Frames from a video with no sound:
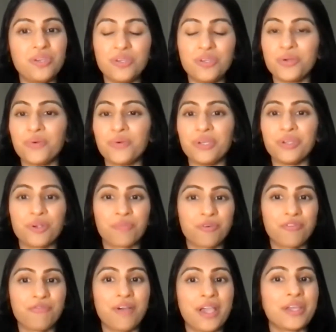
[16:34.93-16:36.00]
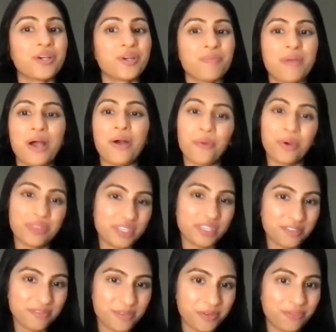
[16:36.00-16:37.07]
you and your provider about what the
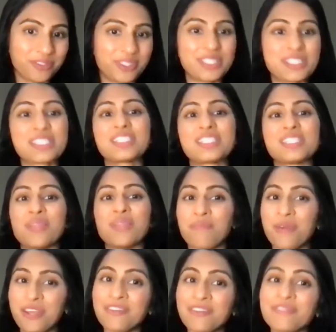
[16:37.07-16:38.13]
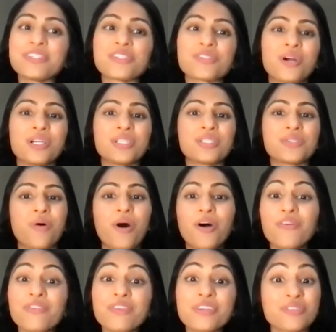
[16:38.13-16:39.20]
different risks and the benefits are to all of
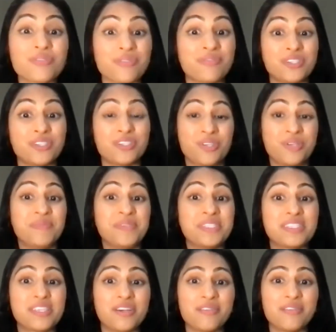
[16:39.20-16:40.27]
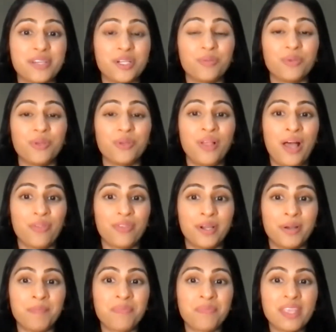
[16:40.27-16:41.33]
the different treatments that are available out there.
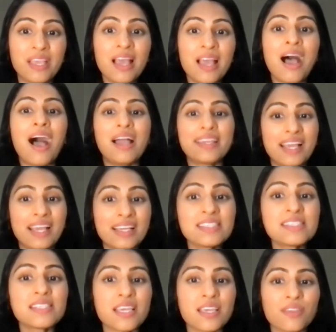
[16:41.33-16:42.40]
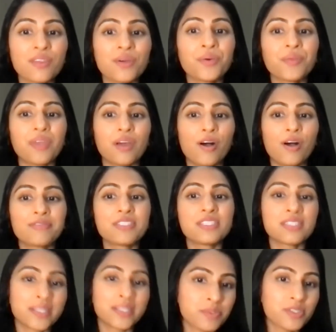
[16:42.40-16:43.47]
I can say, though, that
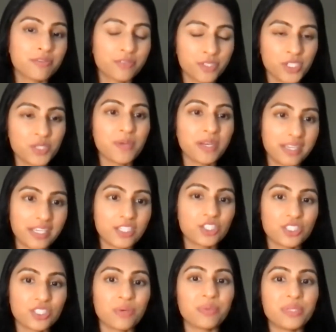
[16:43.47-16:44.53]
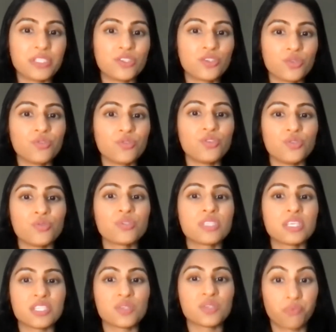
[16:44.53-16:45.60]
oftentimes the first medication that we do use
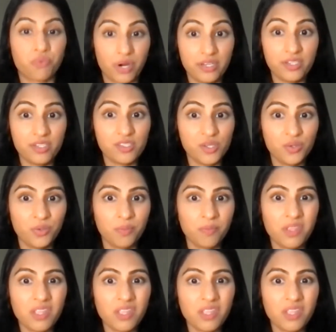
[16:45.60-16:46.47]
is prednisone.